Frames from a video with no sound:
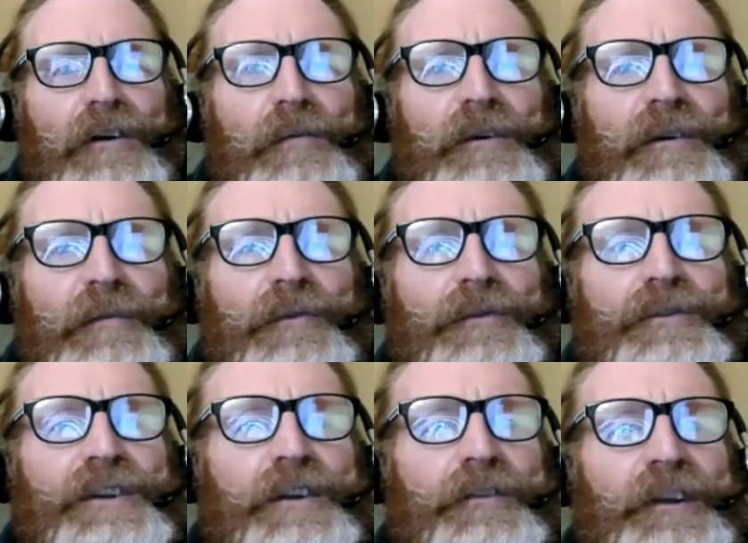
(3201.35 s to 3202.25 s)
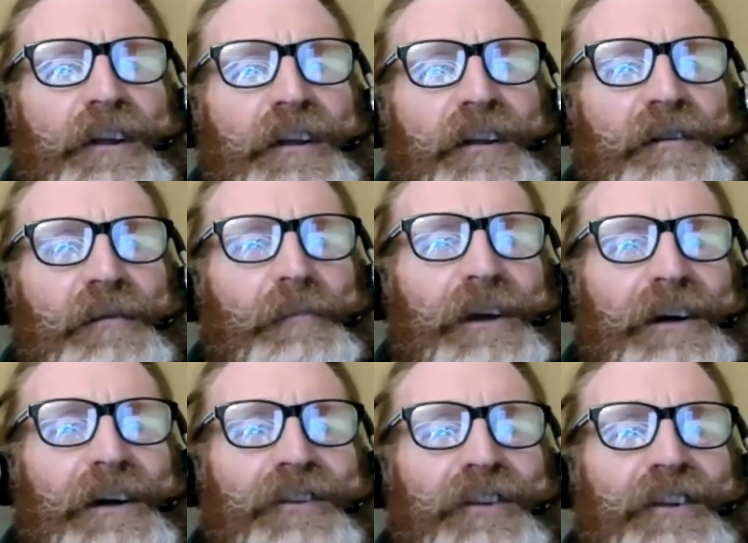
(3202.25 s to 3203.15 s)
but I'm also thinking about
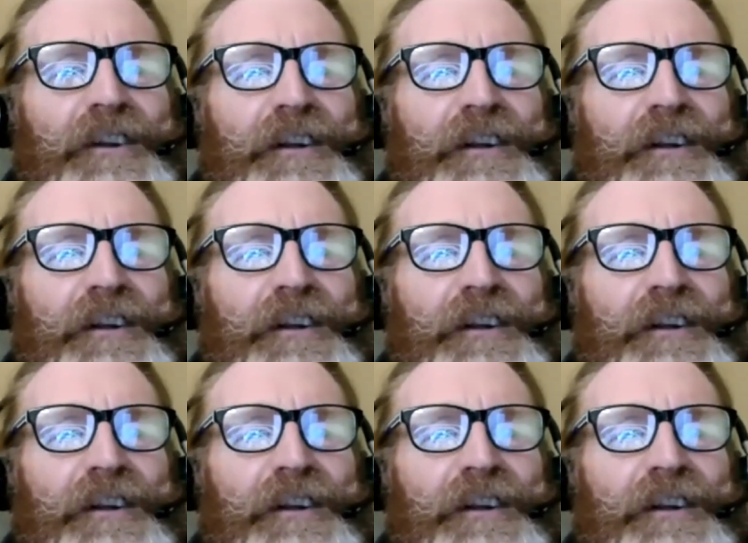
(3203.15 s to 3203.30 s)
the uh,